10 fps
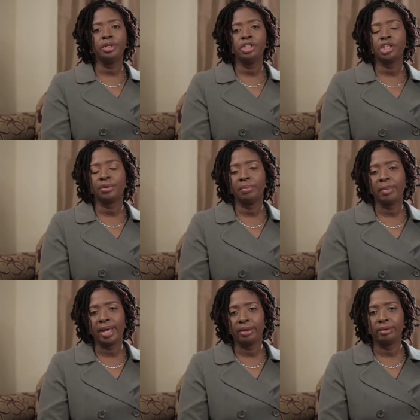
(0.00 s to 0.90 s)
In
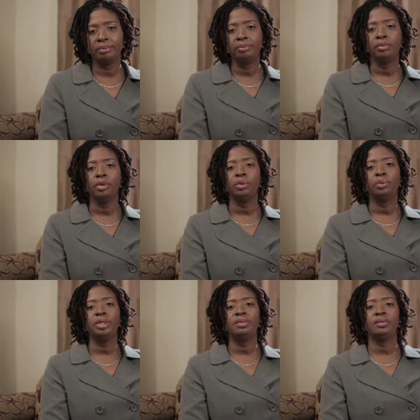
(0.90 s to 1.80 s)
Jeremiah,
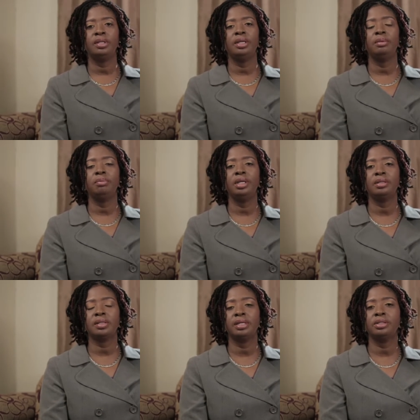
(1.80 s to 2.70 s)
we see him being
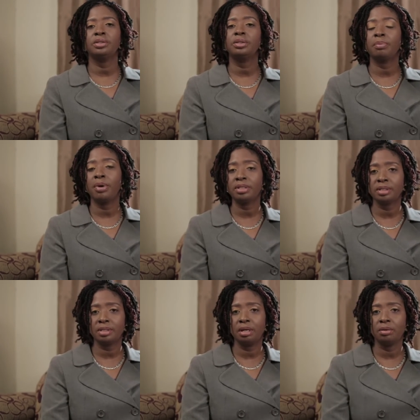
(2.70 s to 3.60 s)
sent to the potter's